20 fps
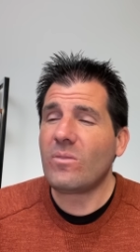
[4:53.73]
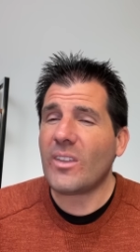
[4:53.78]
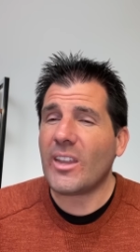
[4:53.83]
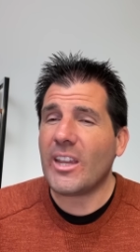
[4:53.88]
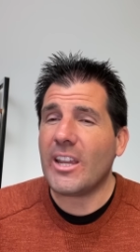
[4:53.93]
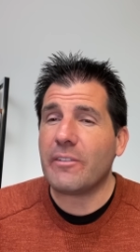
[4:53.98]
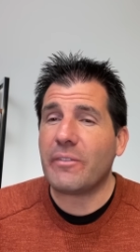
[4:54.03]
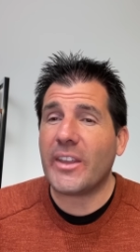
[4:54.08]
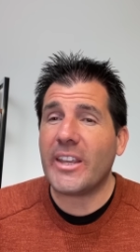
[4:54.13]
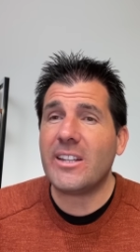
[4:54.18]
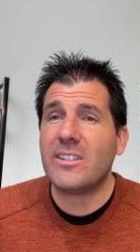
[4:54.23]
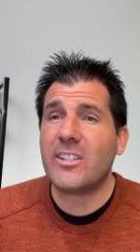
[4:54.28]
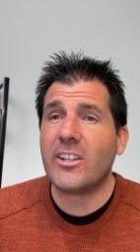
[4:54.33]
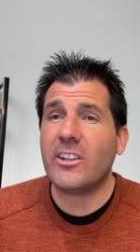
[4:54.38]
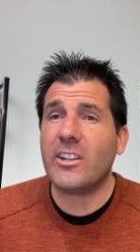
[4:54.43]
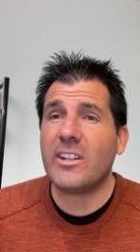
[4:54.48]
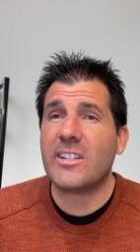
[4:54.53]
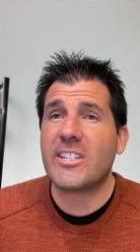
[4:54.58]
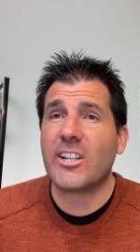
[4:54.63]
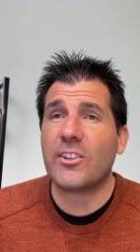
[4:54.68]
if they
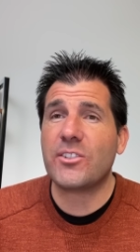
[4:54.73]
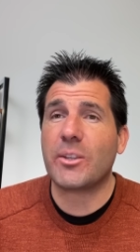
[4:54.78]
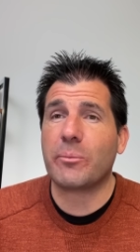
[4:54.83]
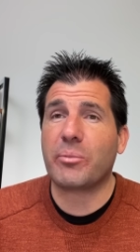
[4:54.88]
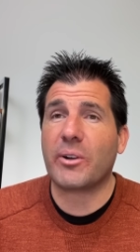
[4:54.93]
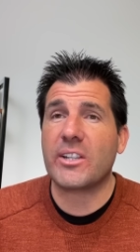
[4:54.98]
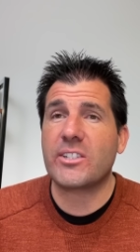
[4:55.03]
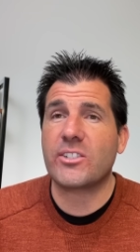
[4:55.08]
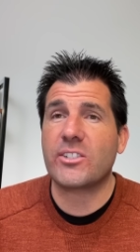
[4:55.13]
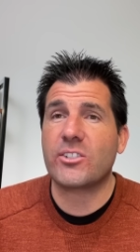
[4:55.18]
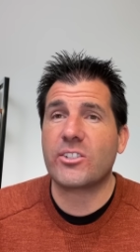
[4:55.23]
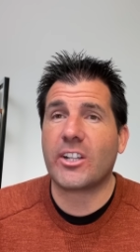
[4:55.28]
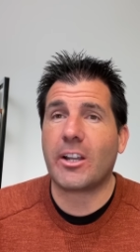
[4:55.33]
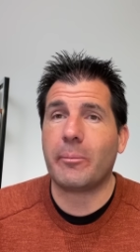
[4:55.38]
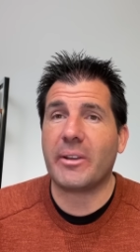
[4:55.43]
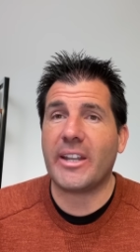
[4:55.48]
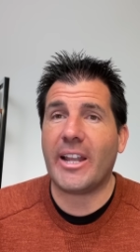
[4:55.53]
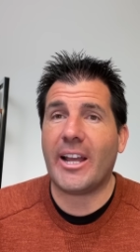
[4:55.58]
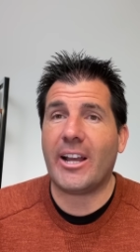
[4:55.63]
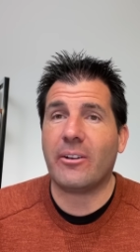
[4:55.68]
continue to tell us that prices are
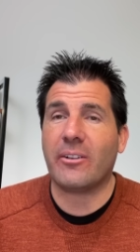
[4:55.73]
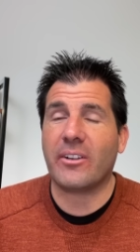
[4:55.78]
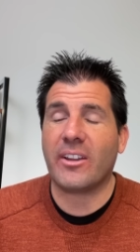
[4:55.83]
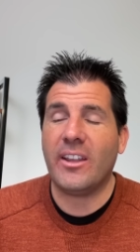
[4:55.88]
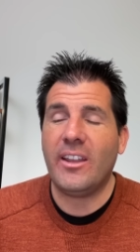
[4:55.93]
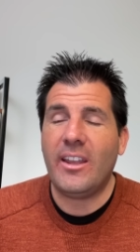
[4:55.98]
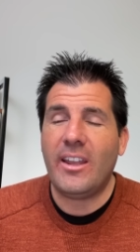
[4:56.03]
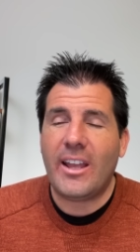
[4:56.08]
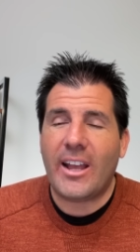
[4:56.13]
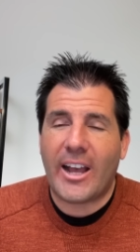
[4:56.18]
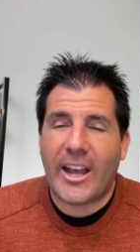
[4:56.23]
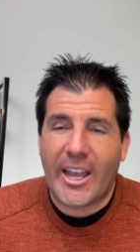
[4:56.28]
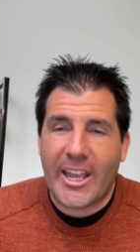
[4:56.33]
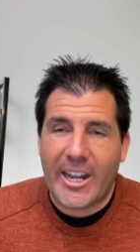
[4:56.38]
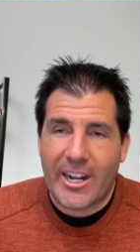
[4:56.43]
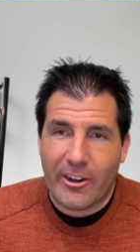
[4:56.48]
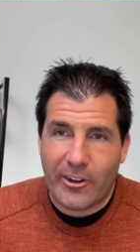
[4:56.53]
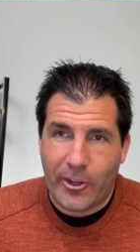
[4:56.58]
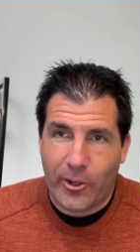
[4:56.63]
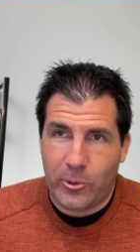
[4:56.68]
coming down, I
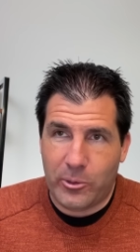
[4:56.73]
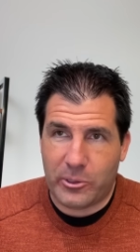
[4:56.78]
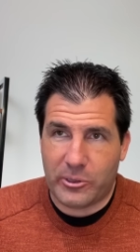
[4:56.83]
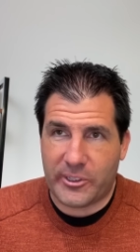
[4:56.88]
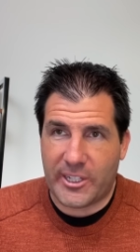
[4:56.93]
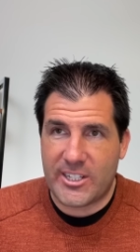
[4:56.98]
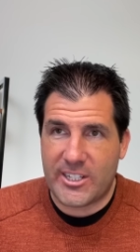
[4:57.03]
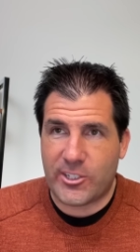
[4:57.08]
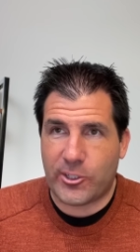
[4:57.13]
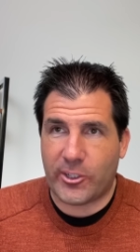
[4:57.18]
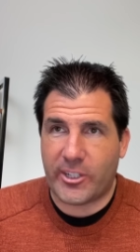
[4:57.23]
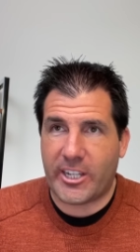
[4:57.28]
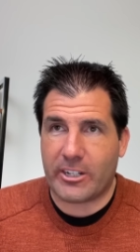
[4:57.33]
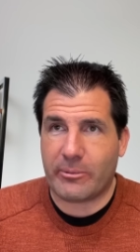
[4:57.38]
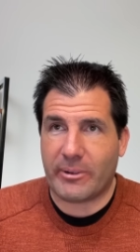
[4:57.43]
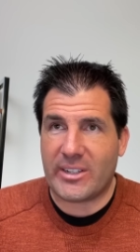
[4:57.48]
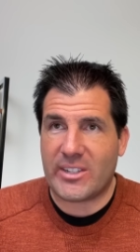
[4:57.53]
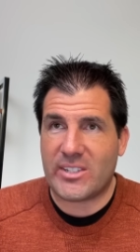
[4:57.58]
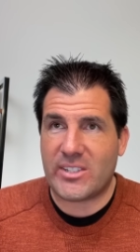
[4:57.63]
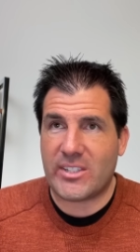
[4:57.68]
don't know, let's look at a
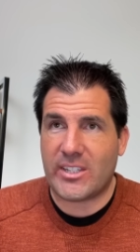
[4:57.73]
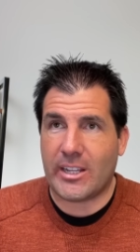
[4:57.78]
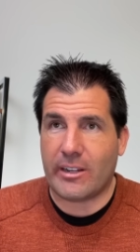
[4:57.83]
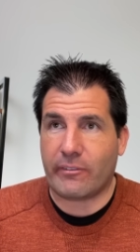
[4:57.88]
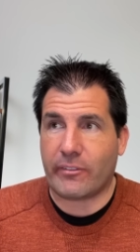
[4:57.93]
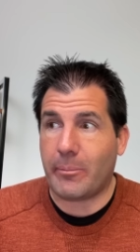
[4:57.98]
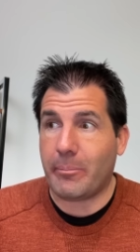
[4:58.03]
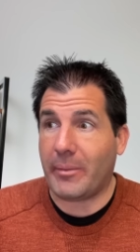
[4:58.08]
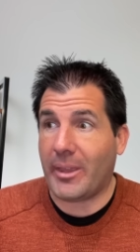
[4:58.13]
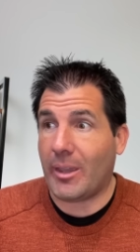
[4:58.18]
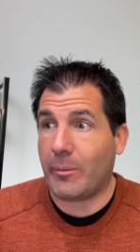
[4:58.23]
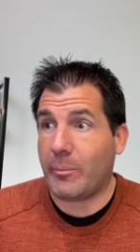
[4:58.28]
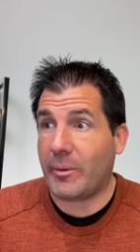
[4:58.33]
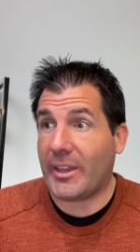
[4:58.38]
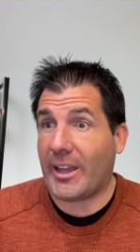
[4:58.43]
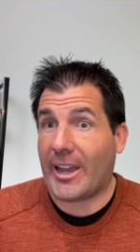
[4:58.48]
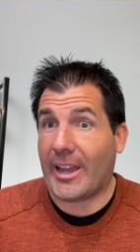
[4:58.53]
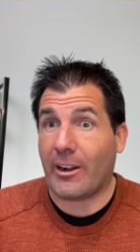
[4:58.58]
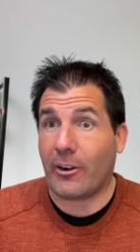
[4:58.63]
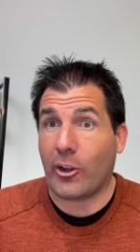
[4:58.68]
receipt from maybe,
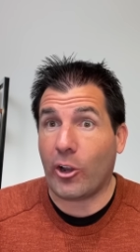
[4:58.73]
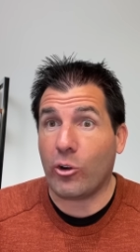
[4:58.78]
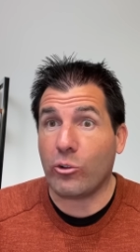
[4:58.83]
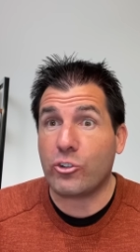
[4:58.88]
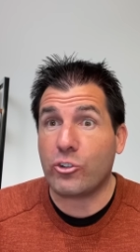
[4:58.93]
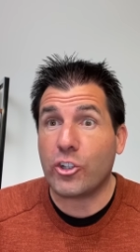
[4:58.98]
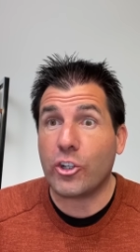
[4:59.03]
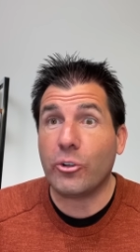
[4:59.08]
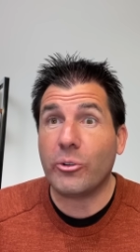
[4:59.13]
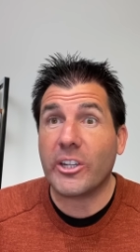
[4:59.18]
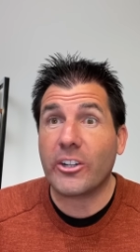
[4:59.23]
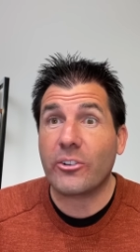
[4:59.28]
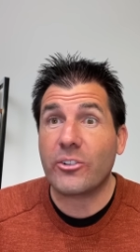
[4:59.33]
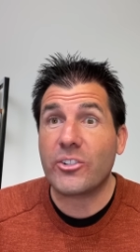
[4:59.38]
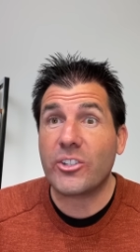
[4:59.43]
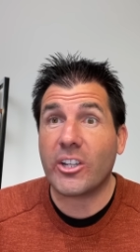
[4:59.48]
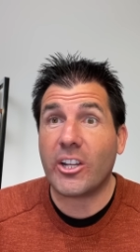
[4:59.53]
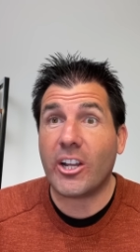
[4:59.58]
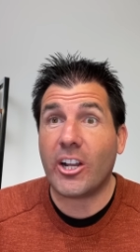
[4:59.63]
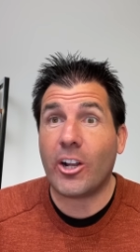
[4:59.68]
I don't know, two years
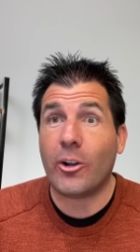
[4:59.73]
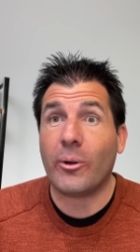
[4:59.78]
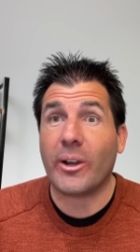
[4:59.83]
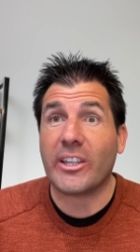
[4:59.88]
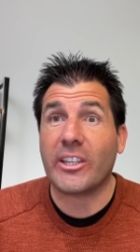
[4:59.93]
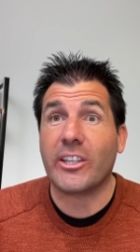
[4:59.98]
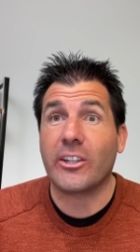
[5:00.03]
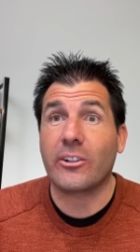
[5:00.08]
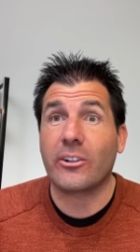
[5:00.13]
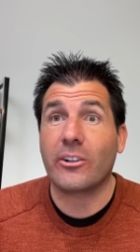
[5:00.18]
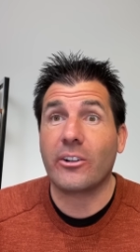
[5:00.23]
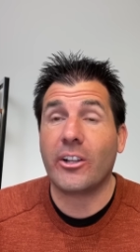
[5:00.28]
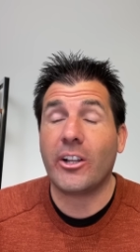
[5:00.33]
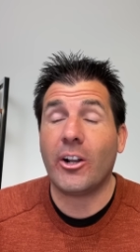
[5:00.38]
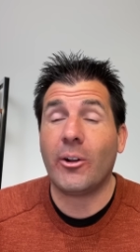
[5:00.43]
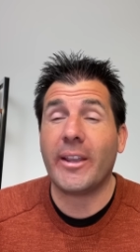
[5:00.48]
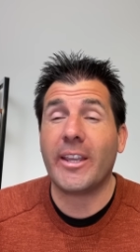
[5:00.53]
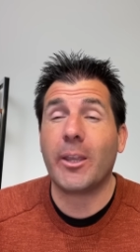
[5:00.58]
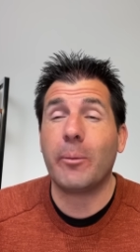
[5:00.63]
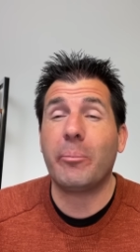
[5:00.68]
ago, a year
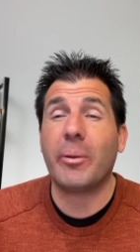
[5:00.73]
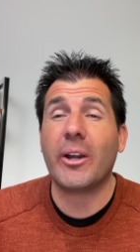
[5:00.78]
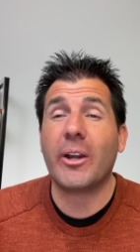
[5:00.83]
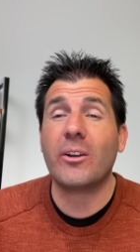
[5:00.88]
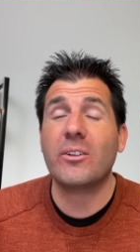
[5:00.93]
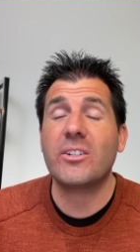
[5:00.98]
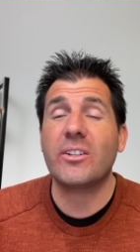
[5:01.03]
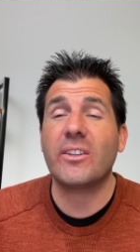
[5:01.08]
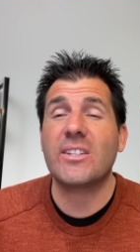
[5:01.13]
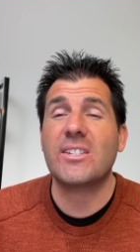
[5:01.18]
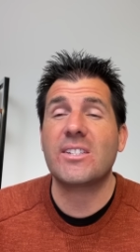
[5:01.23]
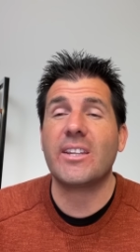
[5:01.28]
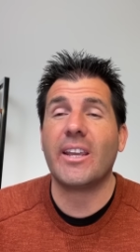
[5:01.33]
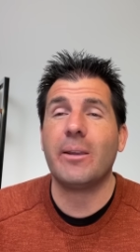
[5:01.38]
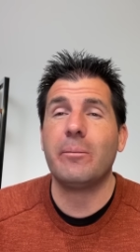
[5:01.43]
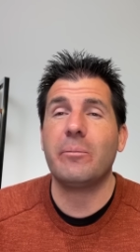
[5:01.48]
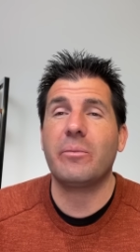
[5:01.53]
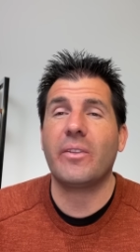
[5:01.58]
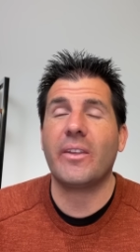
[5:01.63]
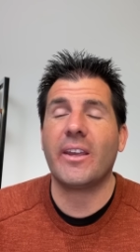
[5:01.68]
ago, and compare it to the
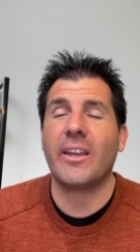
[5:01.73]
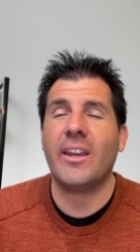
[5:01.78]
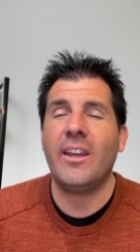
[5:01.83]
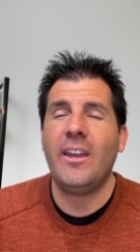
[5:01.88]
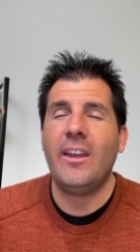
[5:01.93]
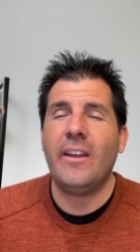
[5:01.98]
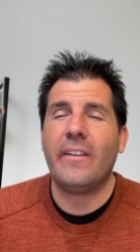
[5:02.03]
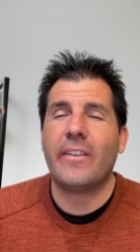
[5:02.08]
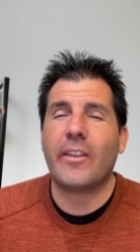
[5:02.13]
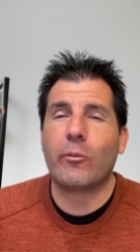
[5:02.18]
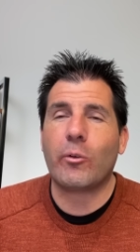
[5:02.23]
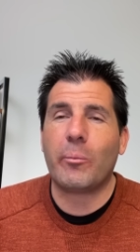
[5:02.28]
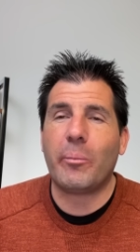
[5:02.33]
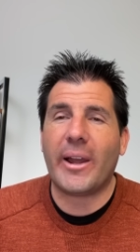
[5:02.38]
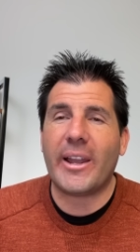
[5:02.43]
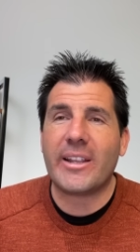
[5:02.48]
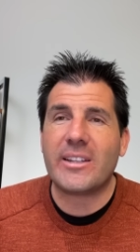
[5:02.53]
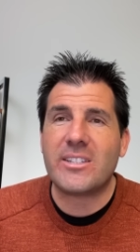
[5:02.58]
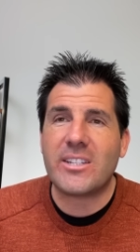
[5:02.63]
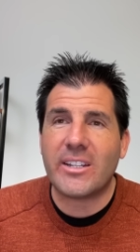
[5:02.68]
same thing that we're
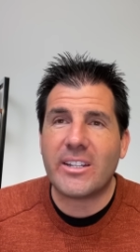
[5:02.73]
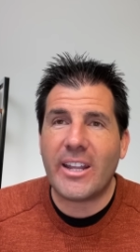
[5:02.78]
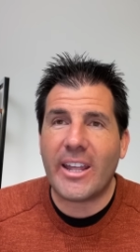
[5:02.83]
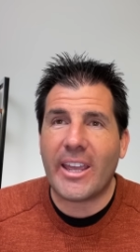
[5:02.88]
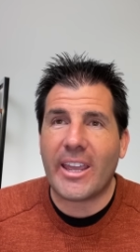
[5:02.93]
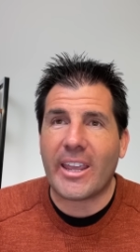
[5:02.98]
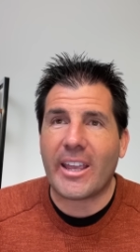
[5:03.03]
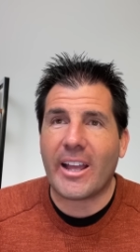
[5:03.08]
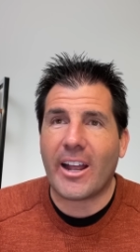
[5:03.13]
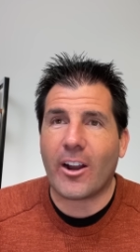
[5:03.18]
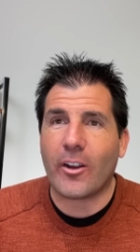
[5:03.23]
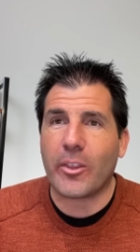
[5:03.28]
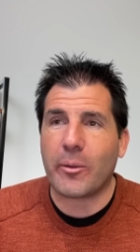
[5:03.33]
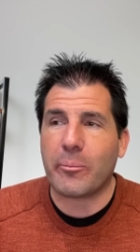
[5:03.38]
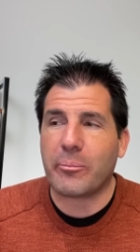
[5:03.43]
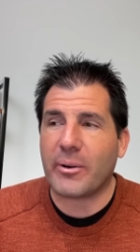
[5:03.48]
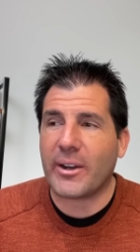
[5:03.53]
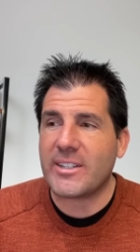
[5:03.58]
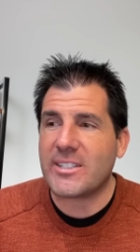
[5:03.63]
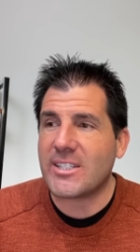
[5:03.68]
buying today. Are the
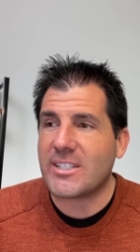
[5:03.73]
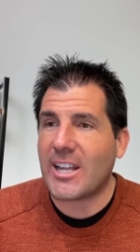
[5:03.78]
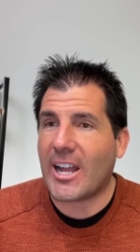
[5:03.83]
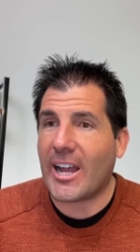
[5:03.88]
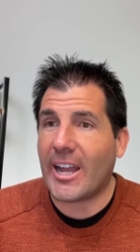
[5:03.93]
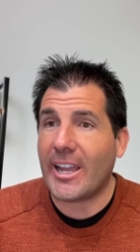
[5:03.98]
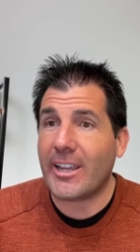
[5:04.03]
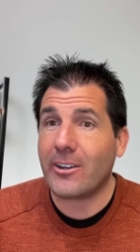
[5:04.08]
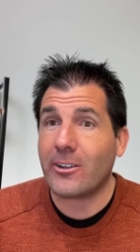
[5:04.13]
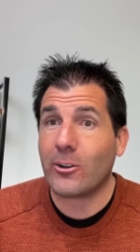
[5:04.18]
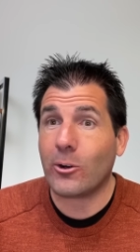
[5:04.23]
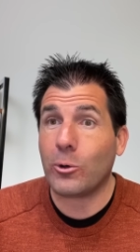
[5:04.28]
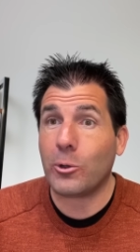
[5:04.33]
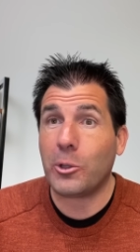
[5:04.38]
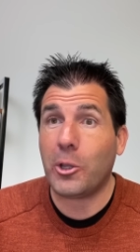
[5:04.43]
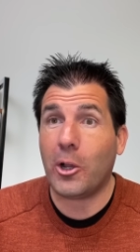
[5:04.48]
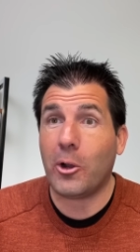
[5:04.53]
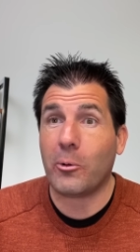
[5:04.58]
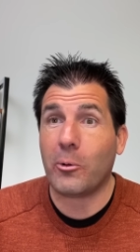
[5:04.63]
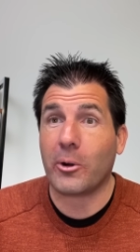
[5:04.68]
prices higher or
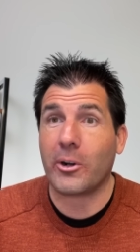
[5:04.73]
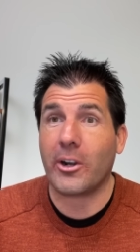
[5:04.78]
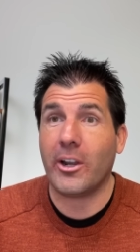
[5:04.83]
lower,